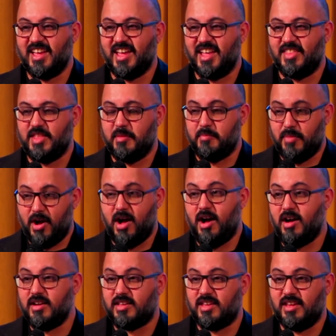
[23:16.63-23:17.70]
and then
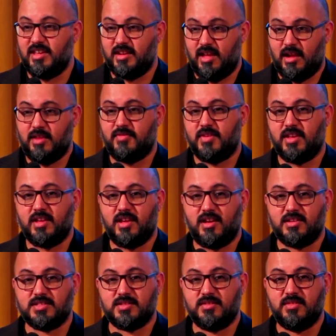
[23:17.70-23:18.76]
park in Elephant and
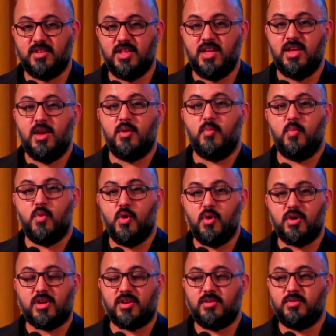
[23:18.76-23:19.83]
Castle,
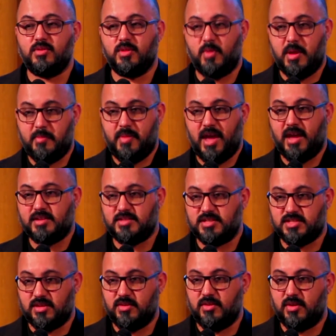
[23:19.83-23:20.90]
walk all the way back to
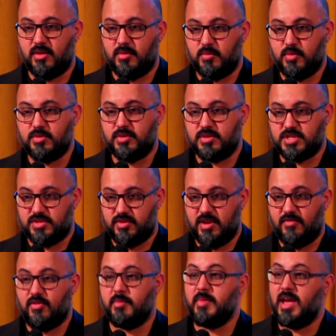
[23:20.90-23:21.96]
Soho, Wardour Street,
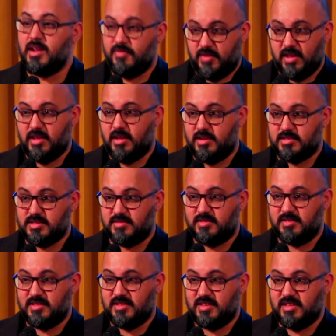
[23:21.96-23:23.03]
from Elephant and Castle
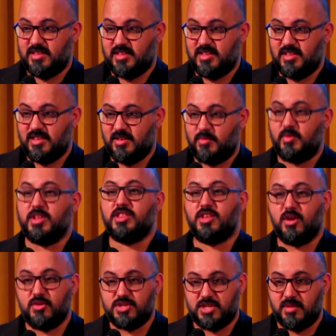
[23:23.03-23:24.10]
with
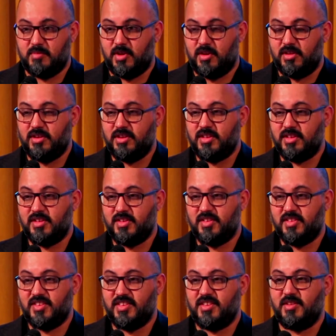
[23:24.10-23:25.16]
Hyochnim on,
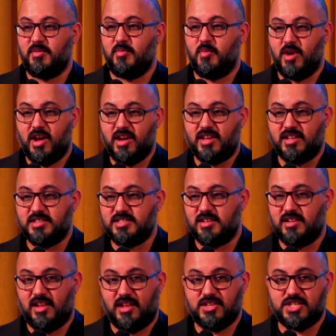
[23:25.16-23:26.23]
work
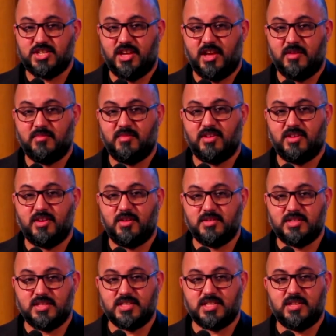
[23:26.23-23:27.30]
until lunchtime, go
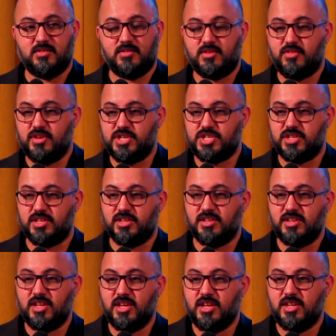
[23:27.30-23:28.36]
to this little Christian
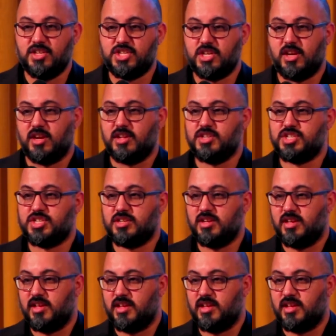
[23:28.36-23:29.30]
church